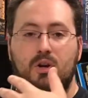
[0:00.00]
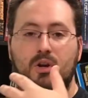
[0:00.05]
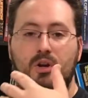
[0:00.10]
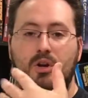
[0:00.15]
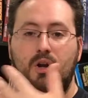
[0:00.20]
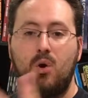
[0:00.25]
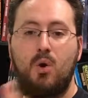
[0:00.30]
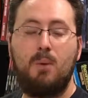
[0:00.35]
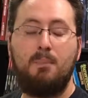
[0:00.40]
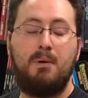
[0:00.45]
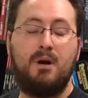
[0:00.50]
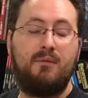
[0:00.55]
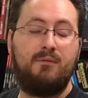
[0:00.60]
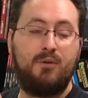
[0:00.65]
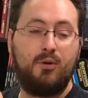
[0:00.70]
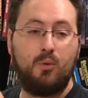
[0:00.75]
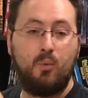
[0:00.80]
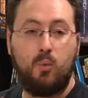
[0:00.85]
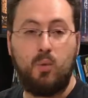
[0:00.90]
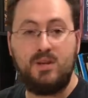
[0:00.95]
go above
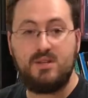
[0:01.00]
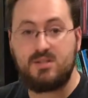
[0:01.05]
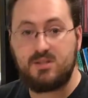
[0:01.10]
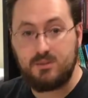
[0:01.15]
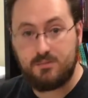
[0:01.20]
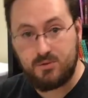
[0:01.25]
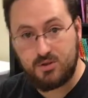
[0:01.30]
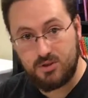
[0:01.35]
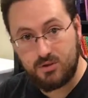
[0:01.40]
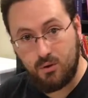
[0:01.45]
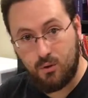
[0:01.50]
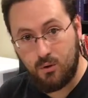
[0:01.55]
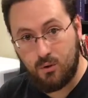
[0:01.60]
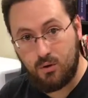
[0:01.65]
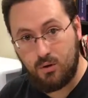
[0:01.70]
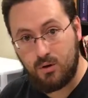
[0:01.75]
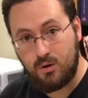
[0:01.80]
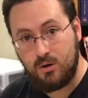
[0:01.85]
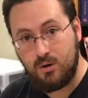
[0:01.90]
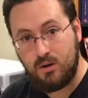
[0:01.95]
your wisdom
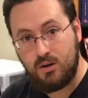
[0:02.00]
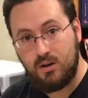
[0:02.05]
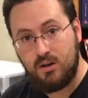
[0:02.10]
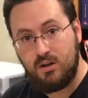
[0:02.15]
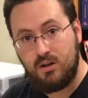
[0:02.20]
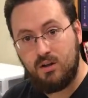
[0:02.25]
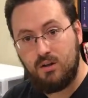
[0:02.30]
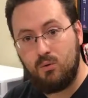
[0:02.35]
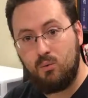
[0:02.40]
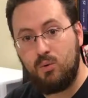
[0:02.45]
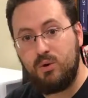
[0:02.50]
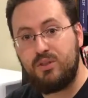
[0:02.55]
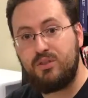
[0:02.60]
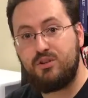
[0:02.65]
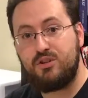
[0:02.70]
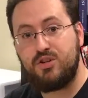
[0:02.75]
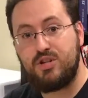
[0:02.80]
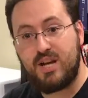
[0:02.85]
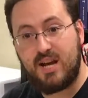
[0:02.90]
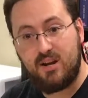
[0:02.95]
score with
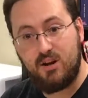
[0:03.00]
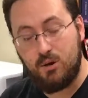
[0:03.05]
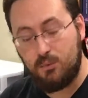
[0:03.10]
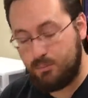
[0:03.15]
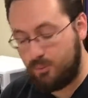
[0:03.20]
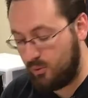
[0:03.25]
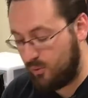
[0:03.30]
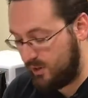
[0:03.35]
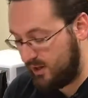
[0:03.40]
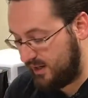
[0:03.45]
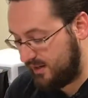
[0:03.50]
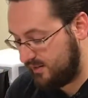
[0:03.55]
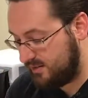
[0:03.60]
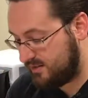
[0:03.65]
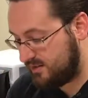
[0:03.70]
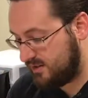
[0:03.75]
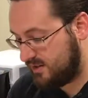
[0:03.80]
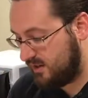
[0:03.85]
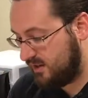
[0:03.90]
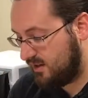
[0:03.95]
shadow
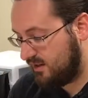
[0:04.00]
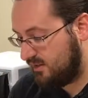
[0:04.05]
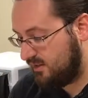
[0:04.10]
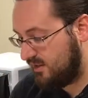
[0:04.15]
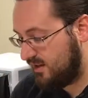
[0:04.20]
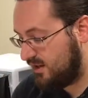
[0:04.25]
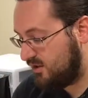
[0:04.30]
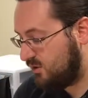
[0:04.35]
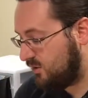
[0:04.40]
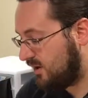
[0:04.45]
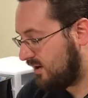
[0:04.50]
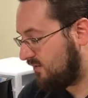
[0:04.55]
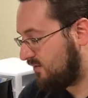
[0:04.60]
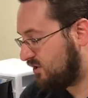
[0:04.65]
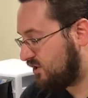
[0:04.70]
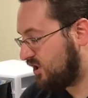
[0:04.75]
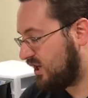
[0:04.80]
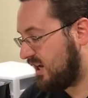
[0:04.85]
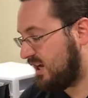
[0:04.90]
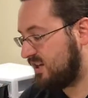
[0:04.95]
points, then you have a
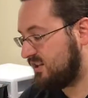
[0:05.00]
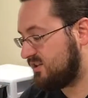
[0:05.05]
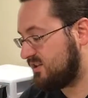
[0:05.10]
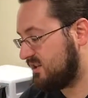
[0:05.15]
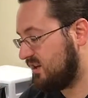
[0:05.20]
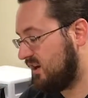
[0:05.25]
chance